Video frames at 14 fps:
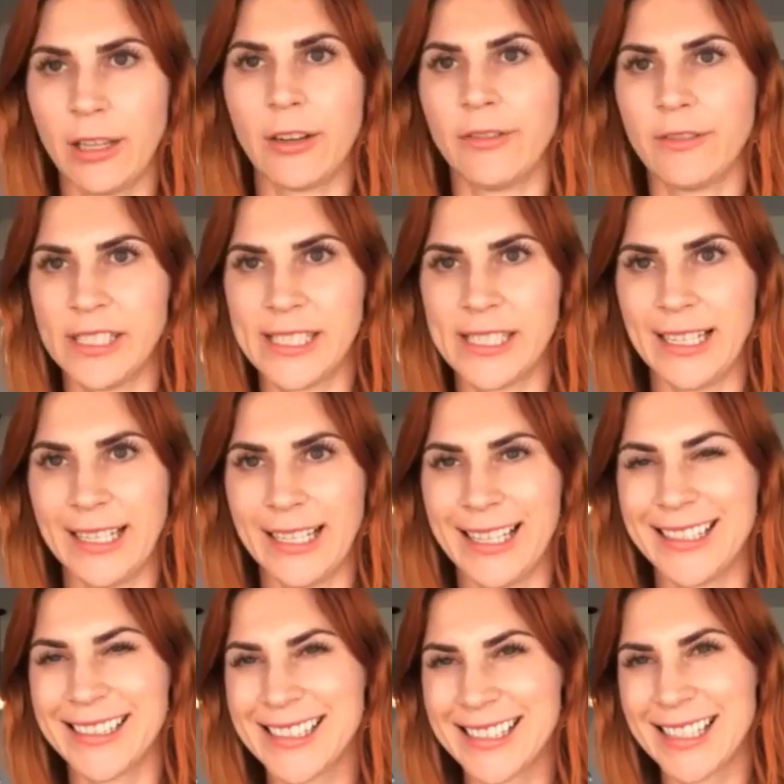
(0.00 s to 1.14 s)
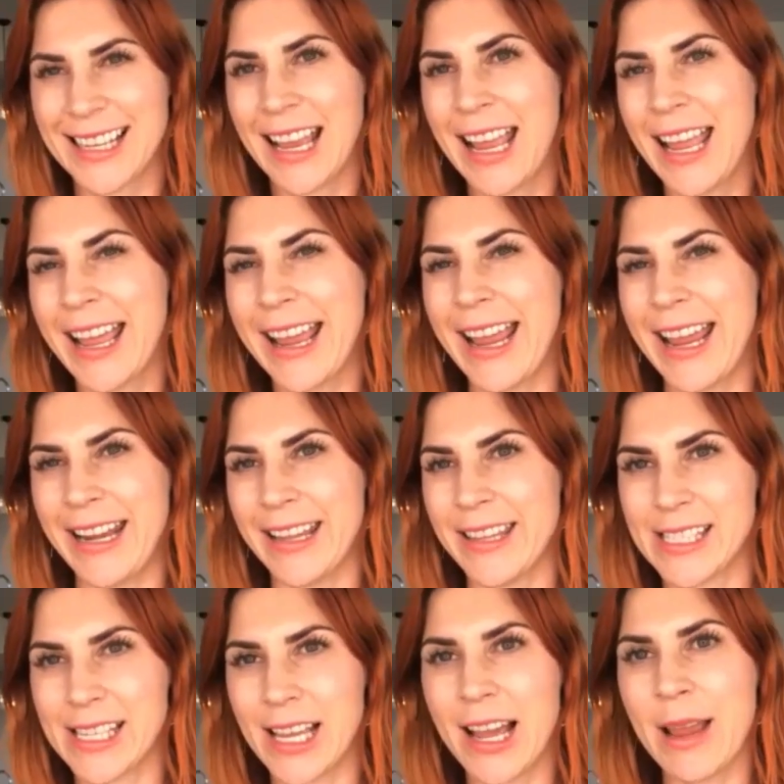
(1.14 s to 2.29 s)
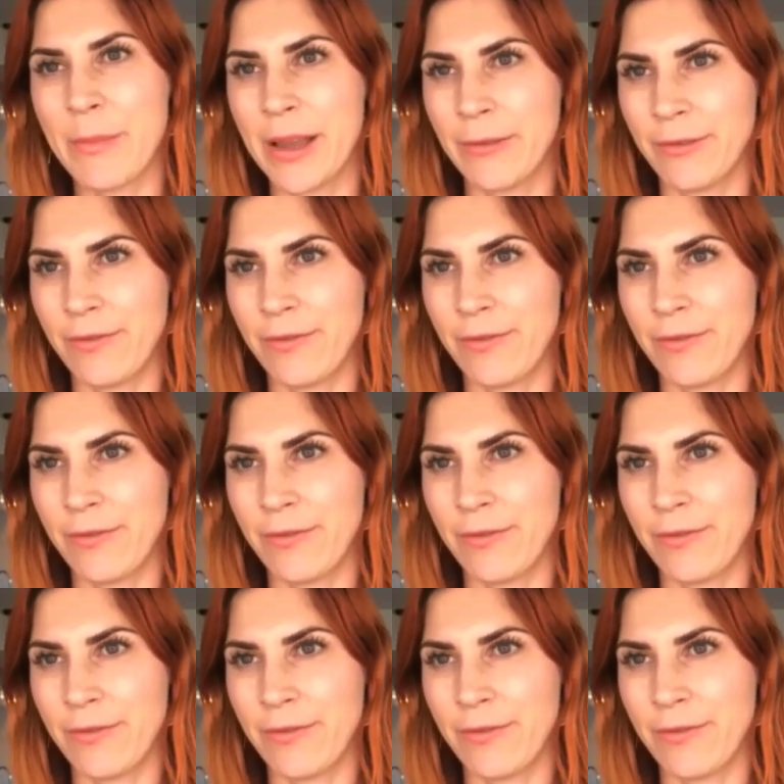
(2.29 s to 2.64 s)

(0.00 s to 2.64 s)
of resilience. And at the time,